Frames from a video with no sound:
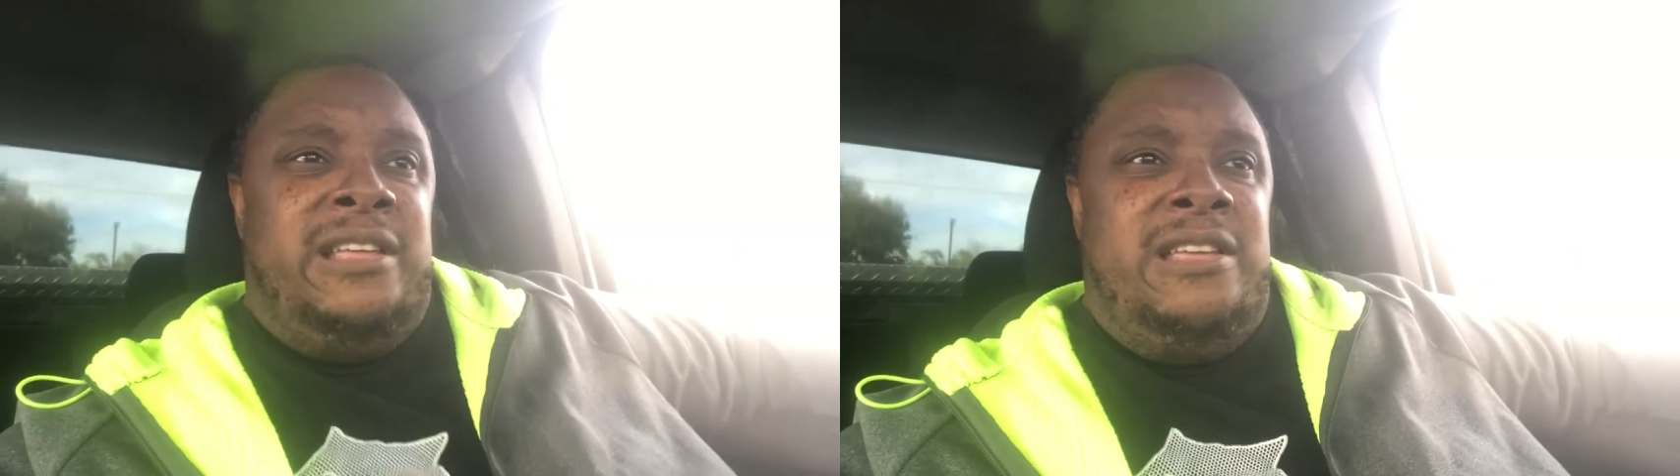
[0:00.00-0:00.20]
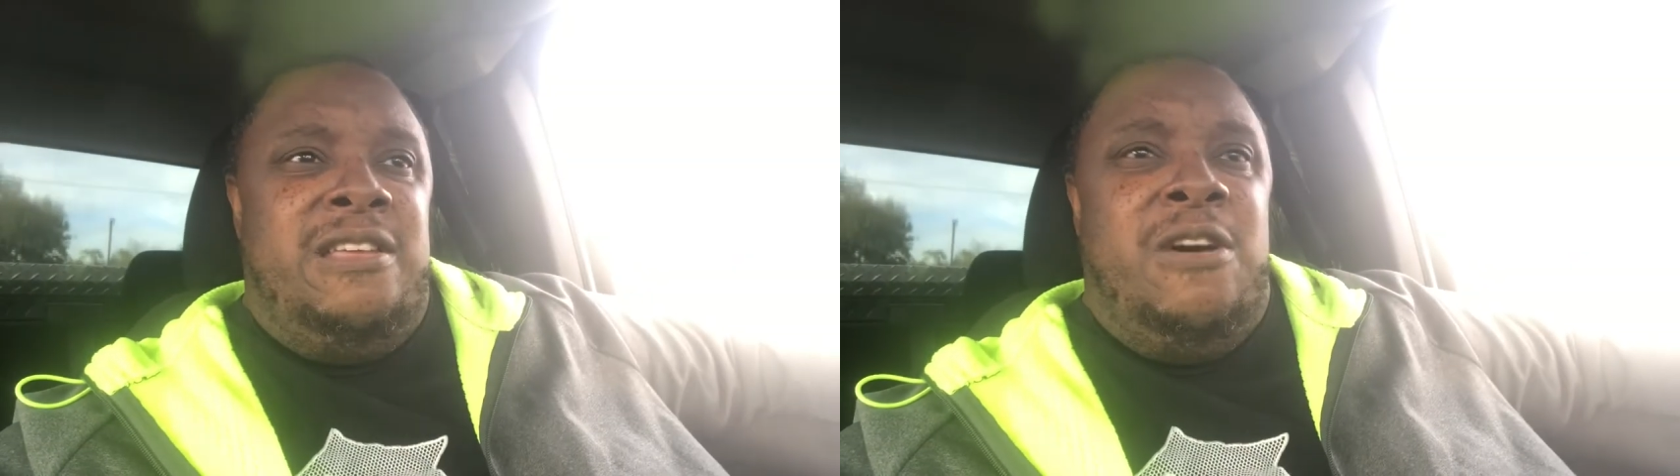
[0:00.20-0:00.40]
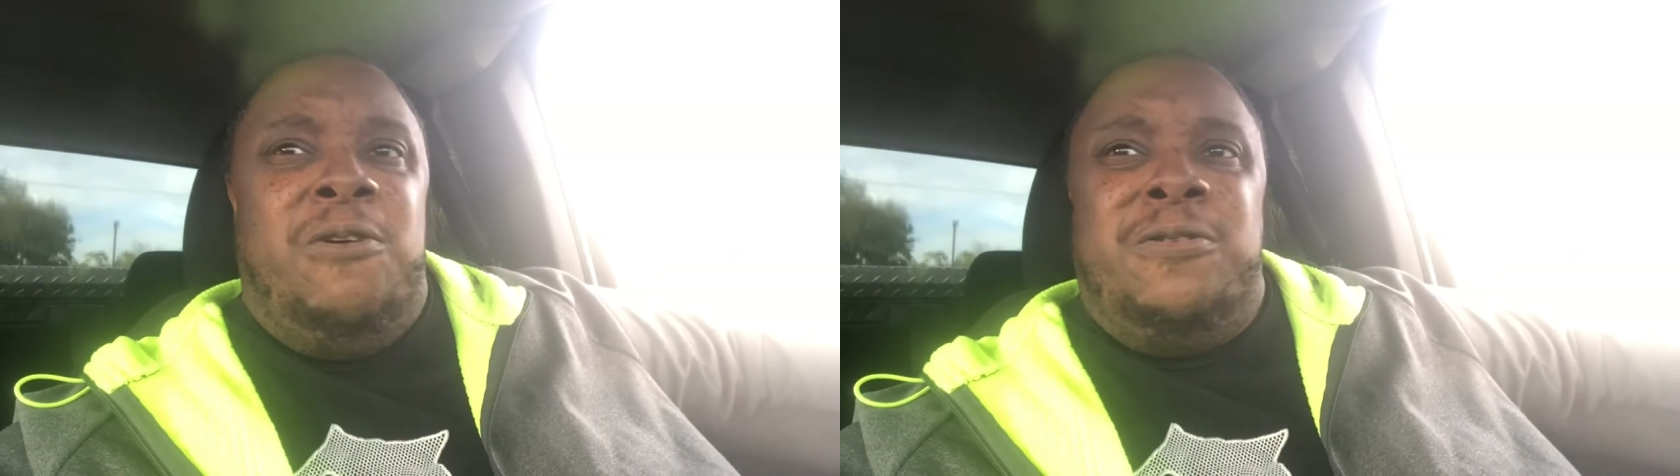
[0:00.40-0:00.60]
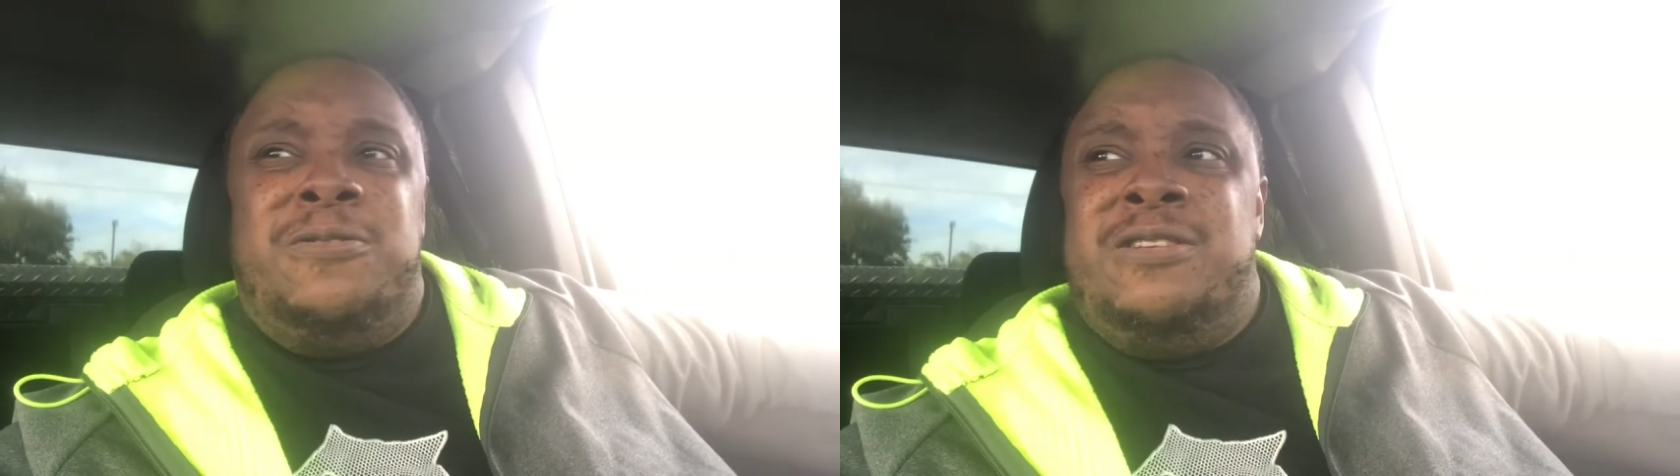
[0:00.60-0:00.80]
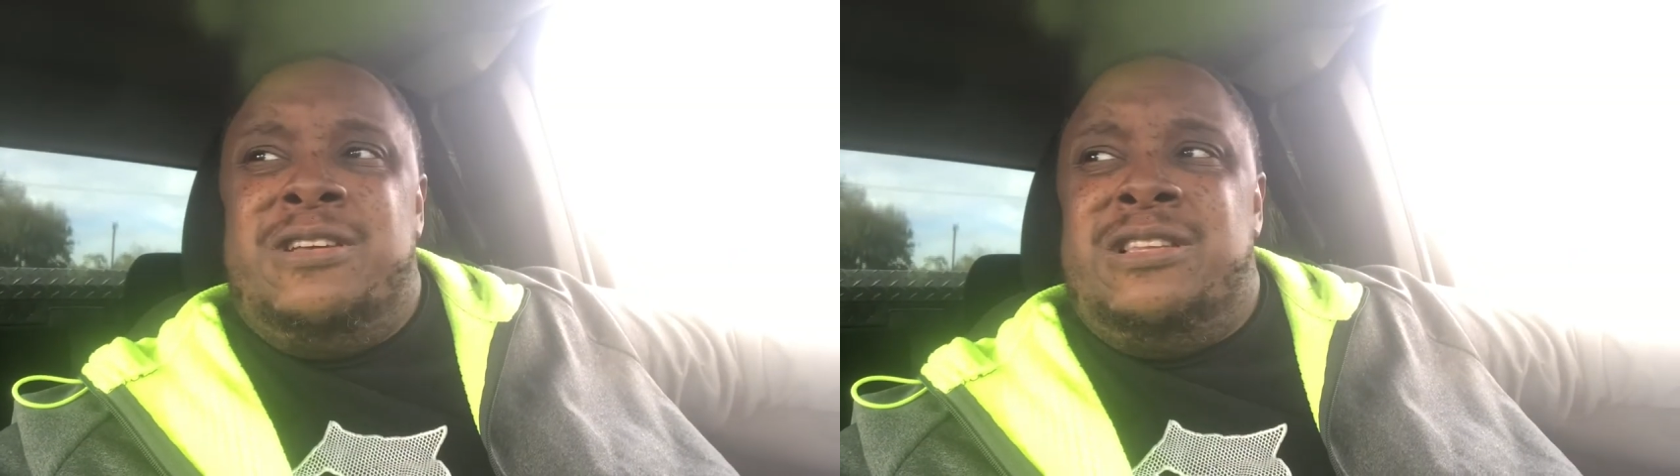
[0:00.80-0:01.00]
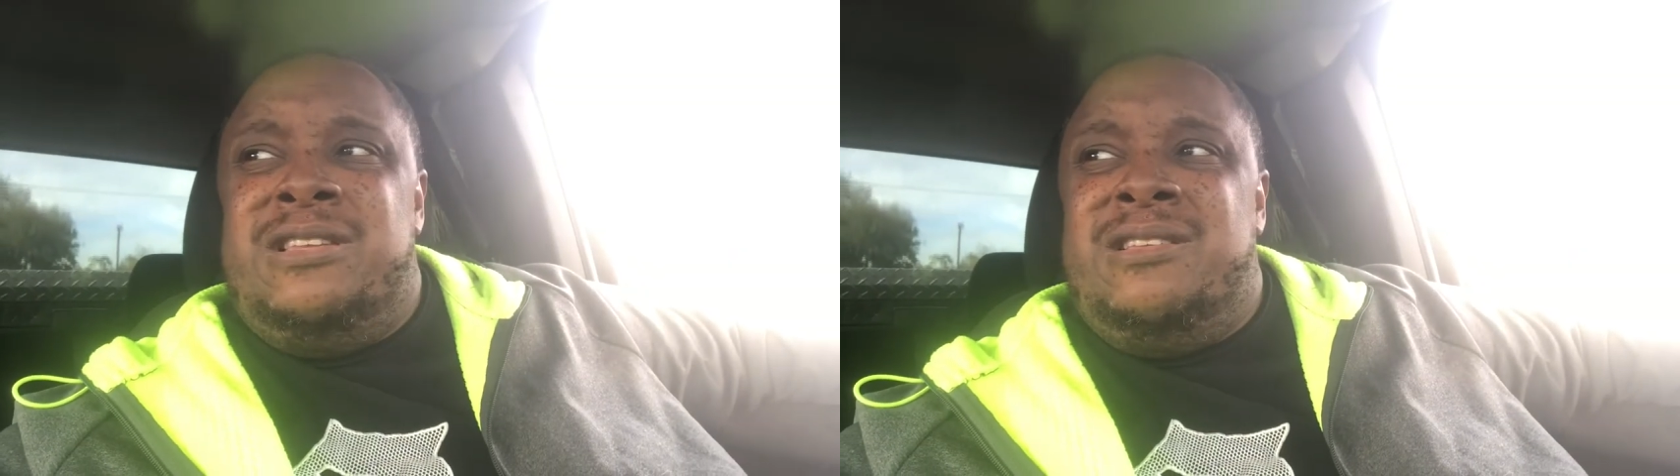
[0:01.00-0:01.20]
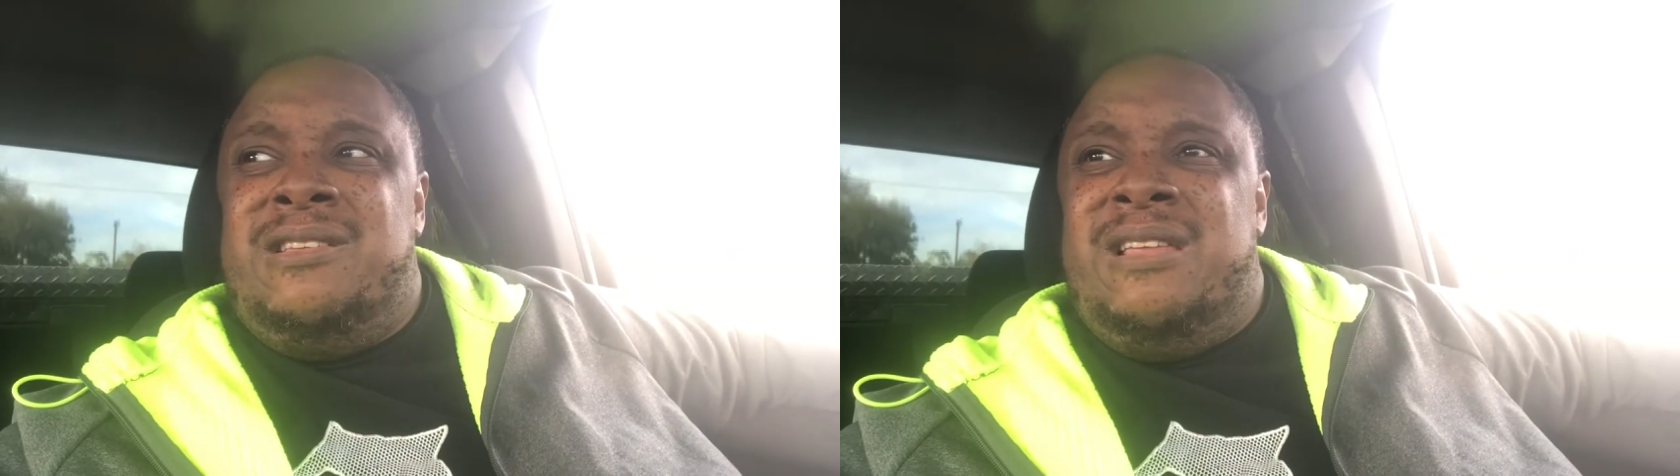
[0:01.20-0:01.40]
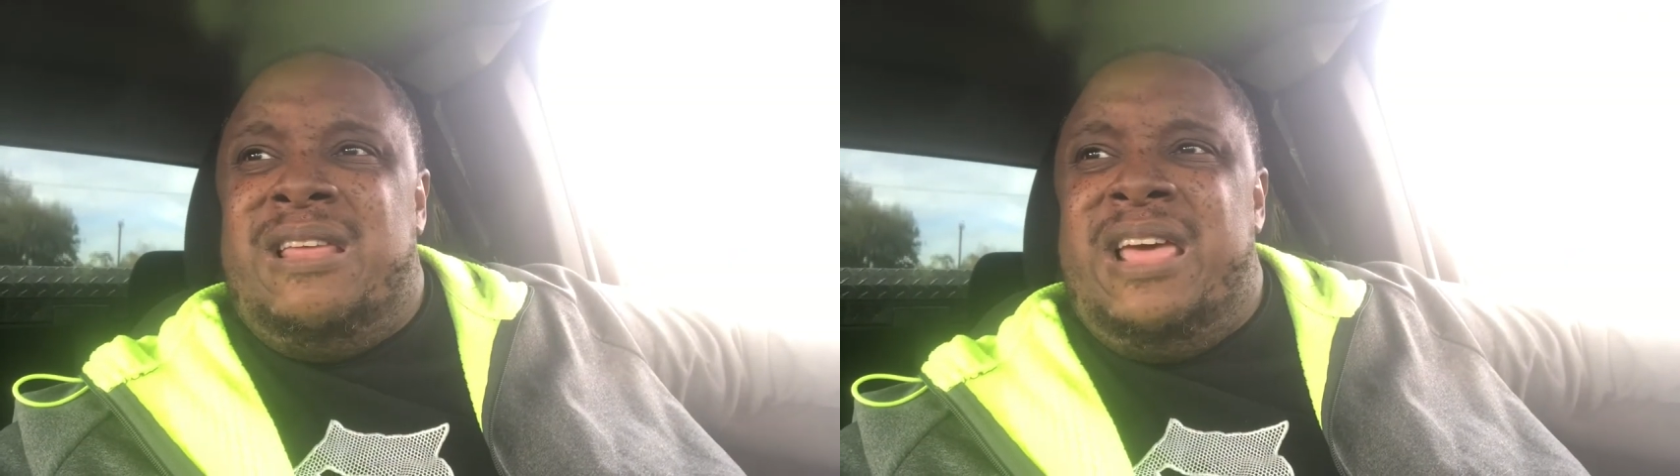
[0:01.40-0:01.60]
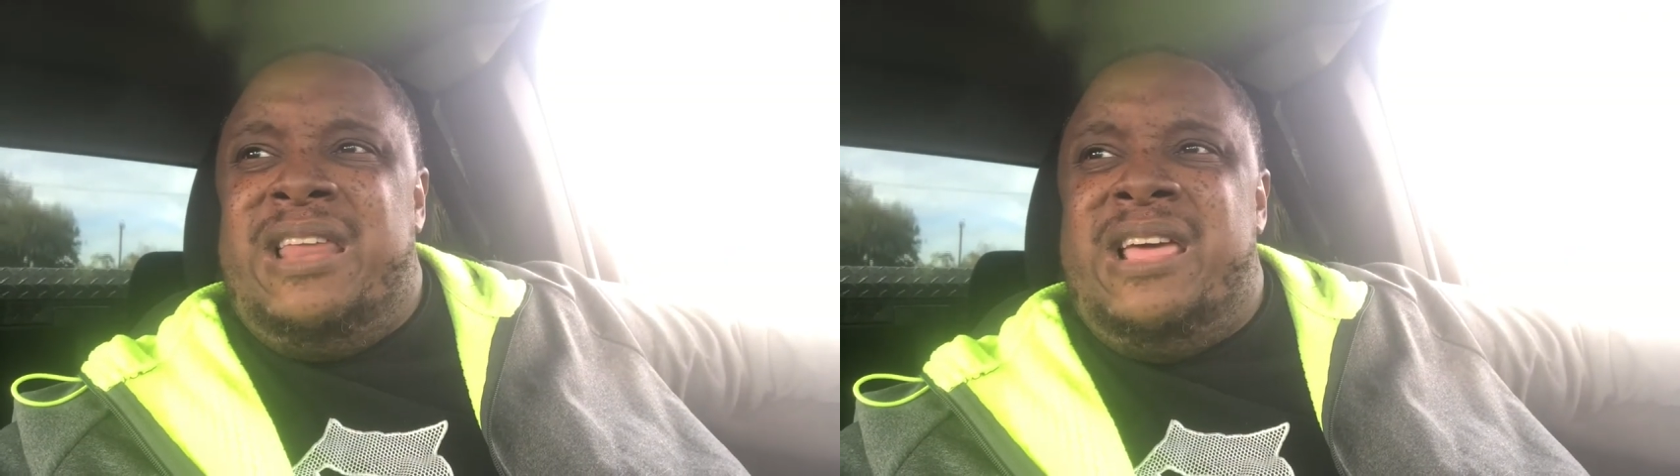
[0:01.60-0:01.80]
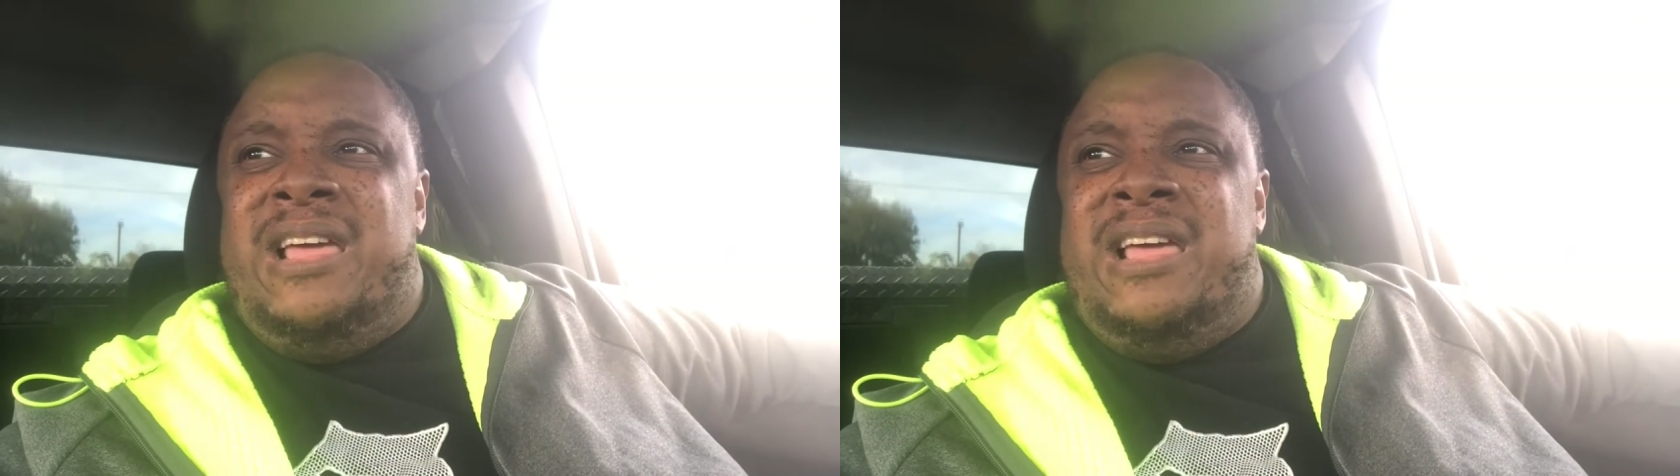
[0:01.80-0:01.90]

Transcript: you know, in their